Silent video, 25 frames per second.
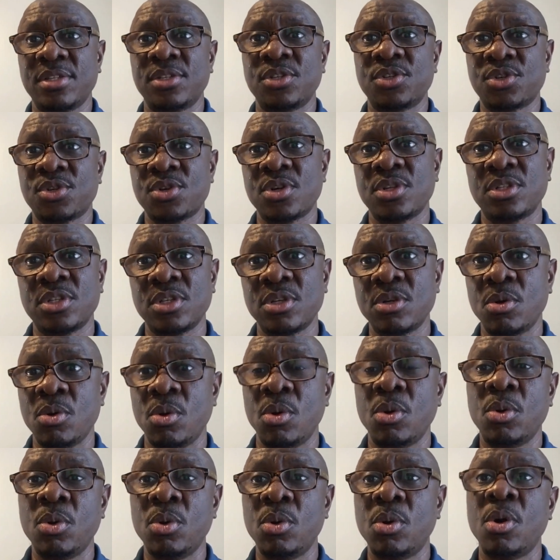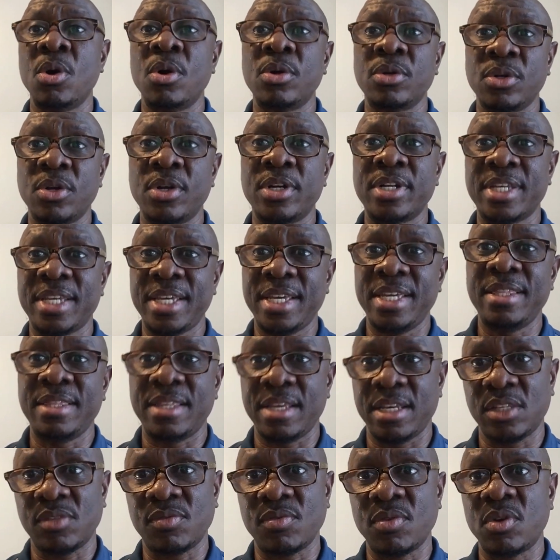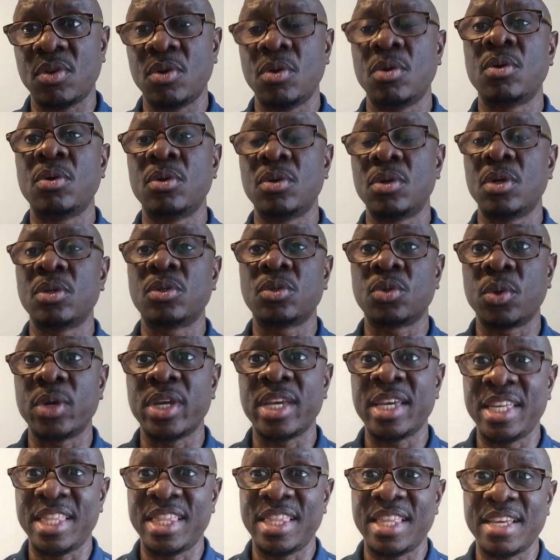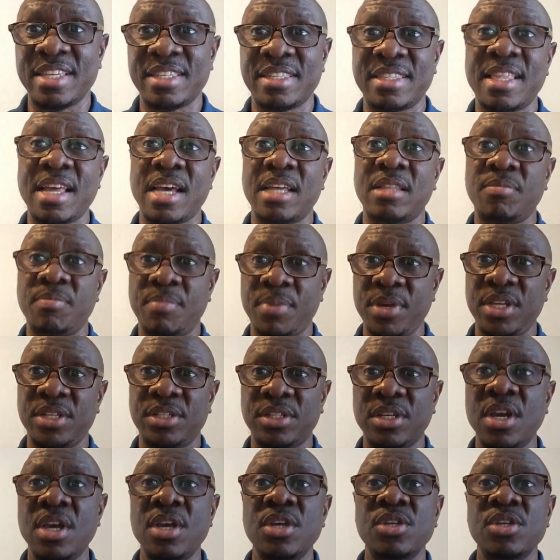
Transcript: instructing Google or non-index for Google not to index that page.